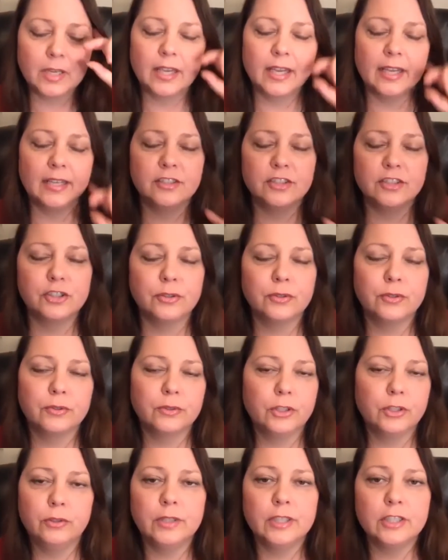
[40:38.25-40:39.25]
and
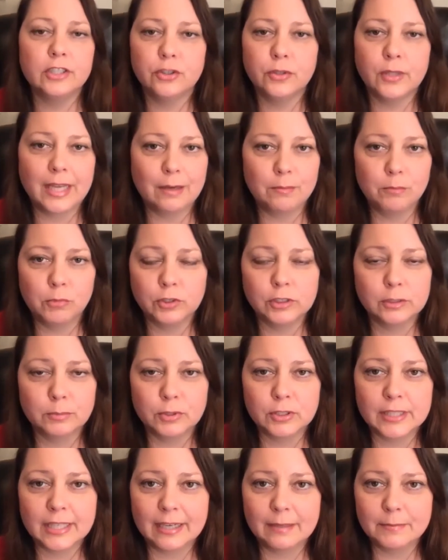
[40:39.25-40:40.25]
you can do that multiple
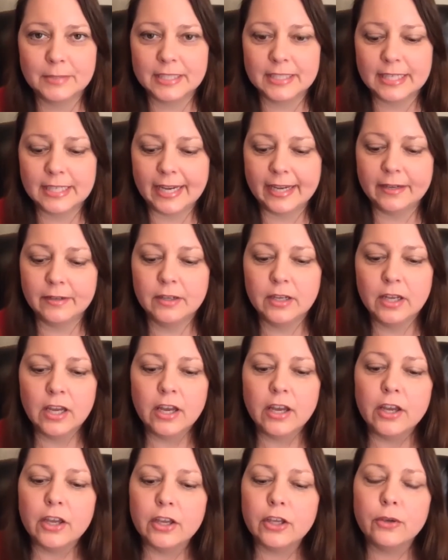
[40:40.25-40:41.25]
times a day.
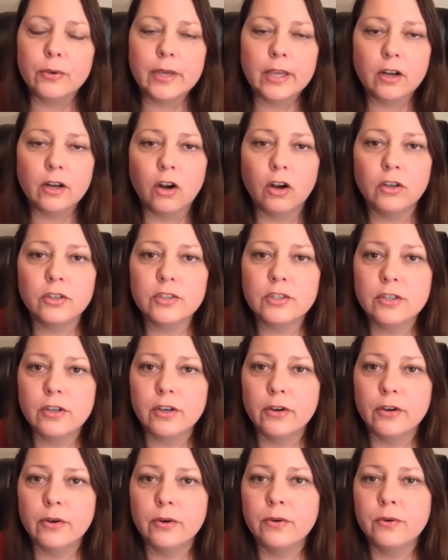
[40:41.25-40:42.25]
You can
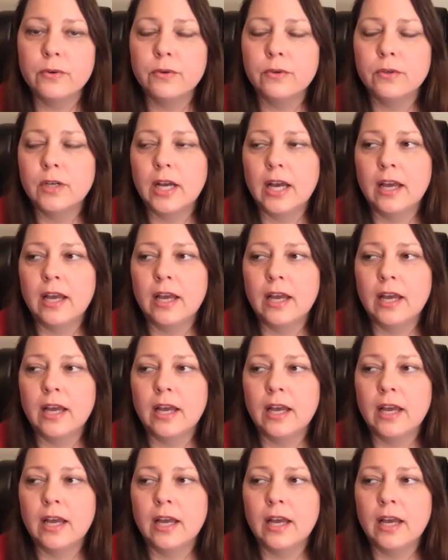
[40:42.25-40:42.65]
also